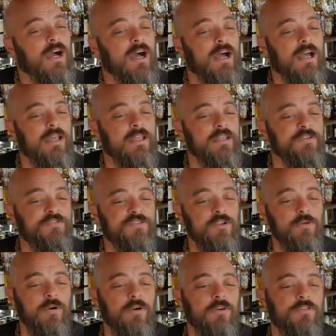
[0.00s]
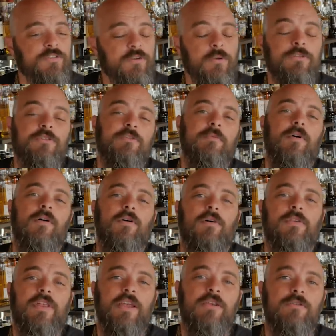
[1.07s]
uh, if you are so
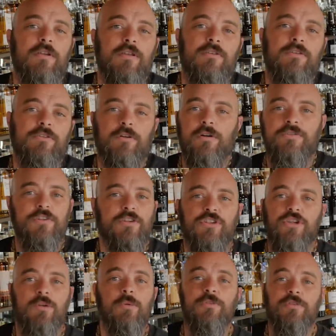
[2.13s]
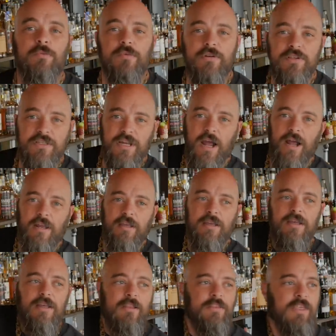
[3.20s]
small that you can sort of just choose from their stock,
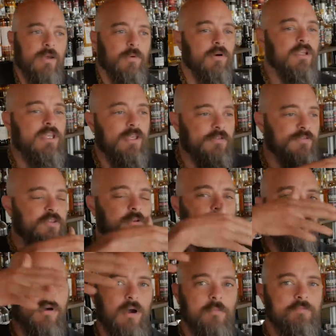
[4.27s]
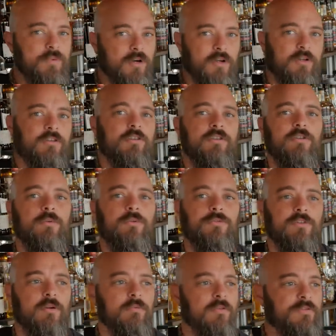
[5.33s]
they will give you a book to choose
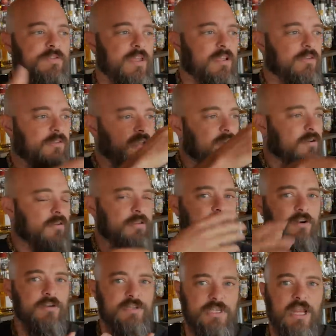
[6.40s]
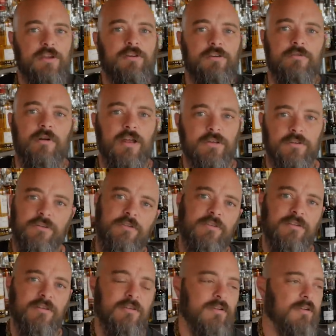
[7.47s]
from of things that are their standard
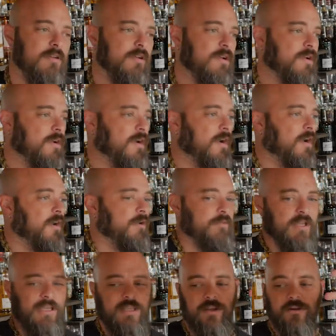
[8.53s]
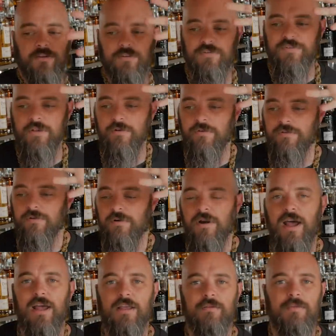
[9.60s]
runs. Um, like here's a few of the
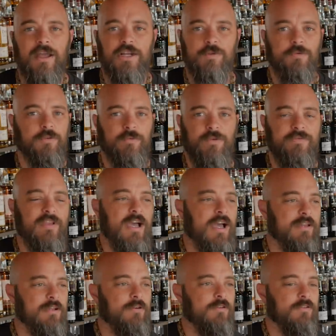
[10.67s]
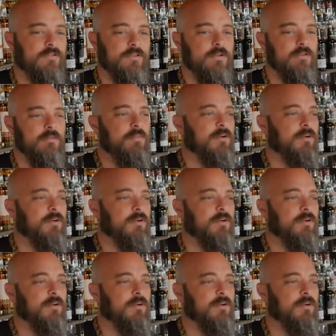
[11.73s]
rye mash bills we've got, and here's a few of the